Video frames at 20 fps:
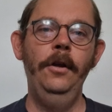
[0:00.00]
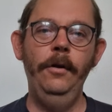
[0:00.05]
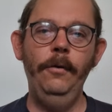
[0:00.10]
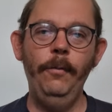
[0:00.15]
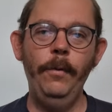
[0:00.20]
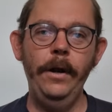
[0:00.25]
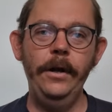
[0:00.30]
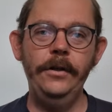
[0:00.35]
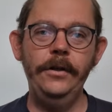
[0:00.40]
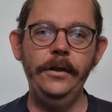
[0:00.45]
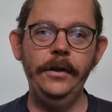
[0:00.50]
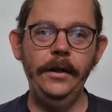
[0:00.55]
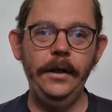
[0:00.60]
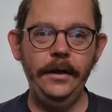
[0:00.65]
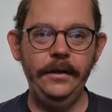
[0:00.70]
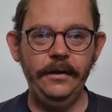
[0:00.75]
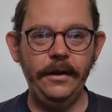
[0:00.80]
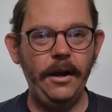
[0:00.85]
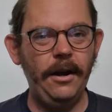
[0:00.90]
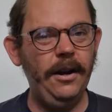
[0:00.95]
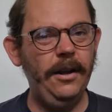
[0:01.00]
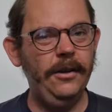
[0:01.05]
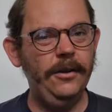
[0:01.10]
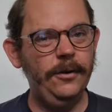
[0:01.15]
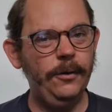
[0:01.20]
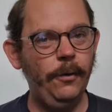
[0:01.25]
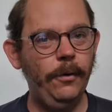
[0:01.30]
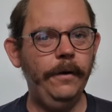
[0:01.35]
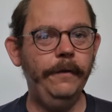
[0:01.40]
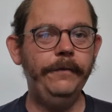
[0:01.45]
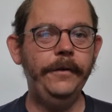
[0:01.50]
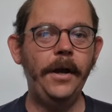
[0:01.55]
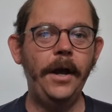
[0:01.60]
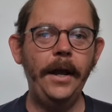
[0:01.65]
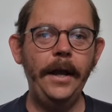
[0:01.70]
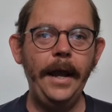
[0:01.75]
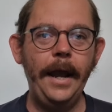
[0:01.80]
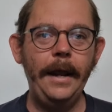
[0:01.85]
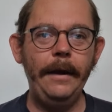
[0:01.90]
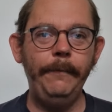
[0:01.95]
which is going to sort of tie
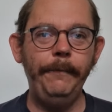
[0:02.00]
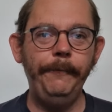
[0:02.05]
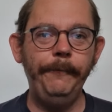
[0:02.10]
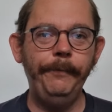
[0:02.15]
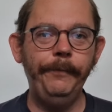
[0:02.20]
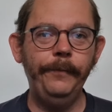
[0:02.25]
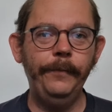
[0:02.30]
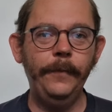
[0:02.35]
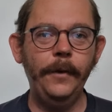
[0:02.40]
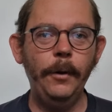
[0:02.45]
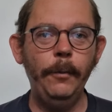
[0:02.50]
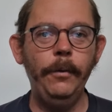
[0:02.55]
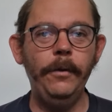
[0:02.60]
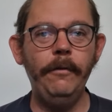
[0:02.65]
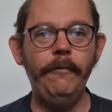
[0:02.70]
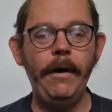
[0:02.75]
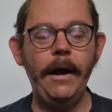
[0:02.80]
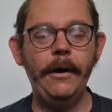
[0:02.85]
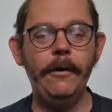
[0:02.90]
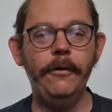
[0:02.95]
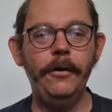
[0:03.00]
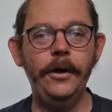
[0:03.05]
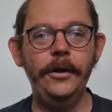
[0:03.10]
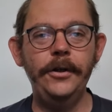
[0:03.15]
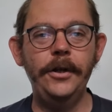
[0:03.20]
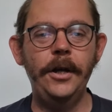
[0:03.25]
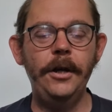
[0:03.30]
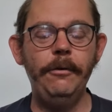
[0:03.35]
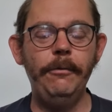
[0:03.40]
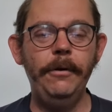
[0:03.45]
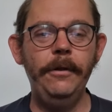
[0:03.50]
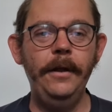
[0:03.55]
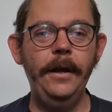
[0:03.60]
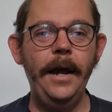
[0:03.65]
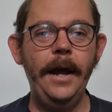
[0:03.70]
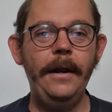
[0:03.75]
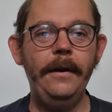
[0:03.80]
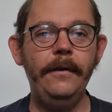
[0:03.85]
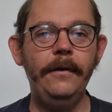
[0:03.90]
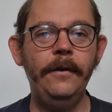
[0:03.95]
in with the record I show you at the
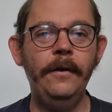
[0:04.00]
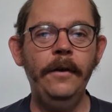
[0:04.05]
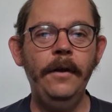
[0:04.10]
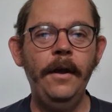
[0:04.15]
end.